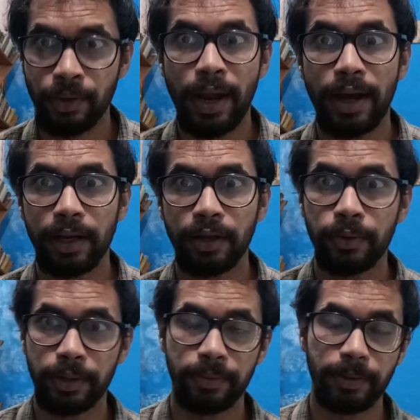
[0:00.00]
handing
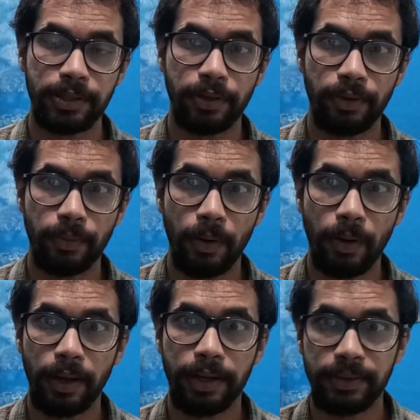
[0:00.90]
over a prisoner of
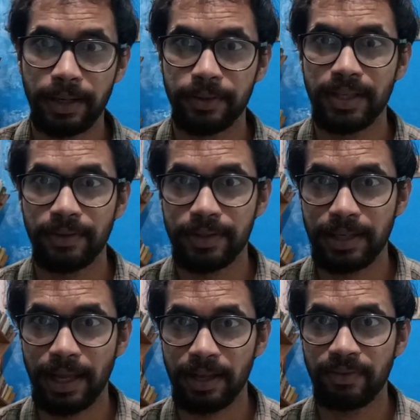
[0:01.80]
war and trying to save his
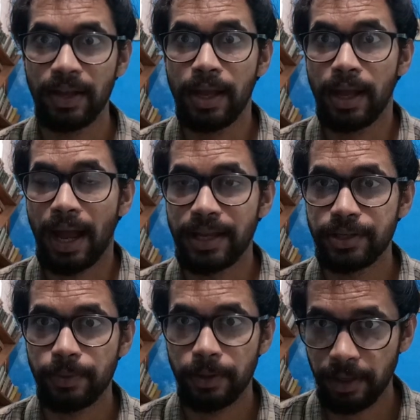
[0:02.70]
life. I
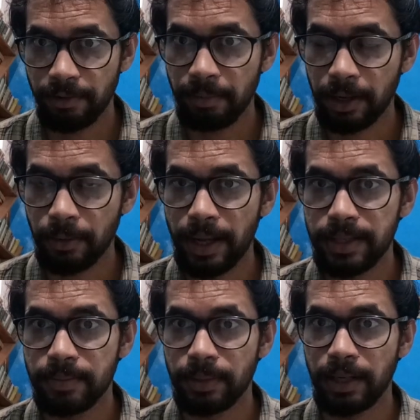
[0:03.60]
just want to live my quiet,
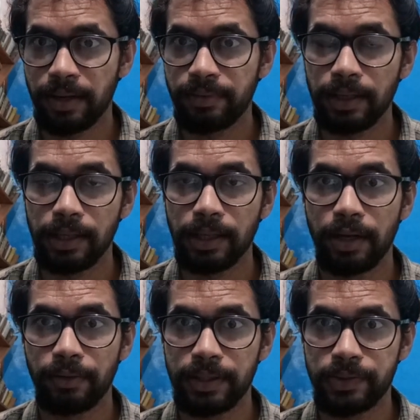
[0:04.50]
simple life, taking
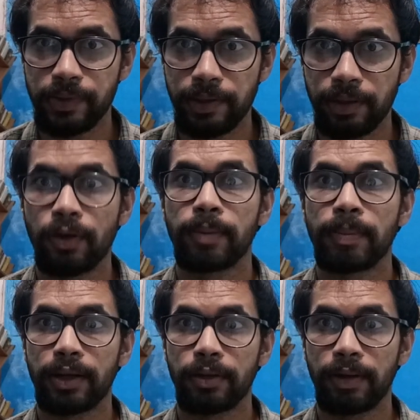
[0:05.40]
care of these children, going
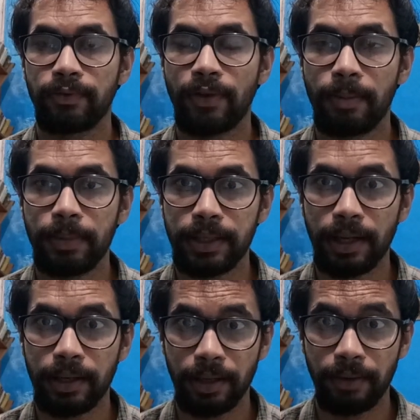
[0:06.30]
back to my family,
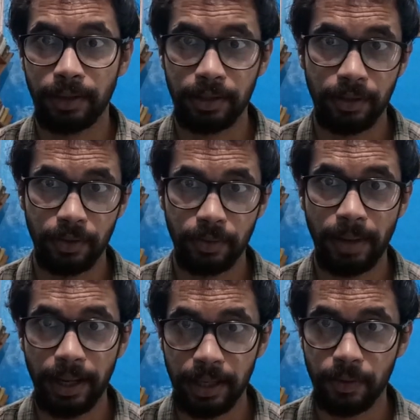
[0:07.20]
and living
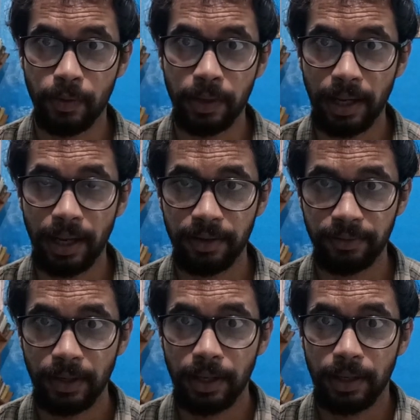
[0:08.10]
my own life."
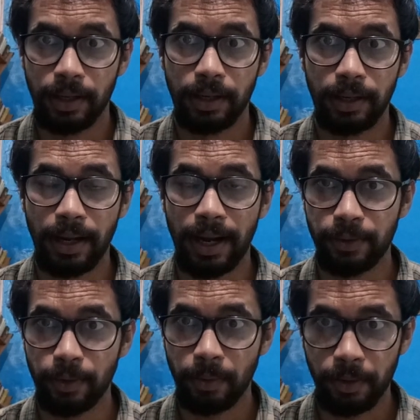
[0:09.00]
I
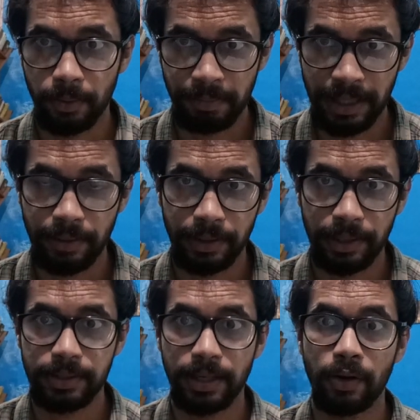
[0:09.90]
don't want to deal with
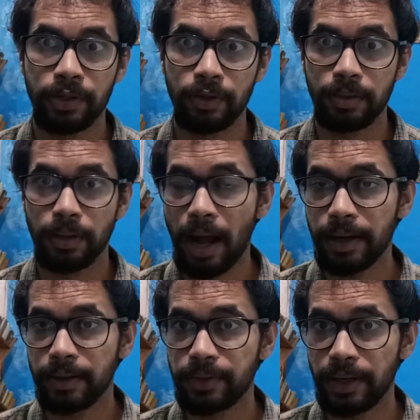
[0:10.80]
this now.
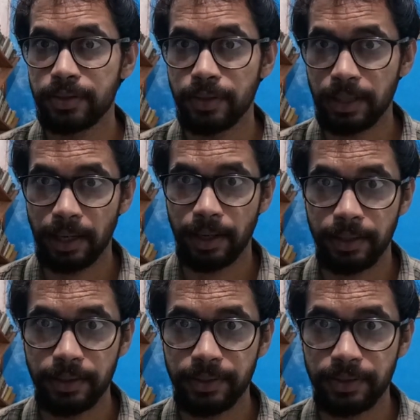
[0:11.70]
Hana tries to yell at
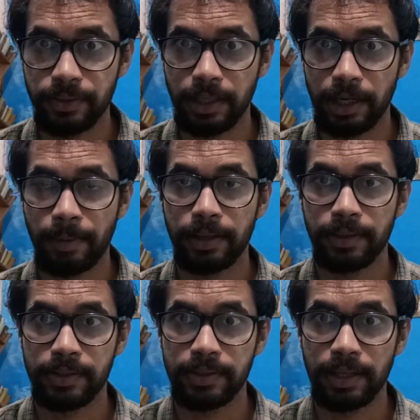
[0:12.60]
her, tries to scream at her,
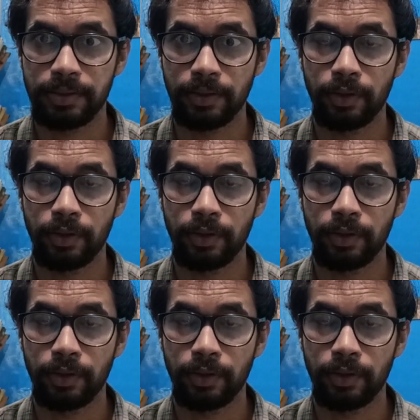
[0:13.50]
and says,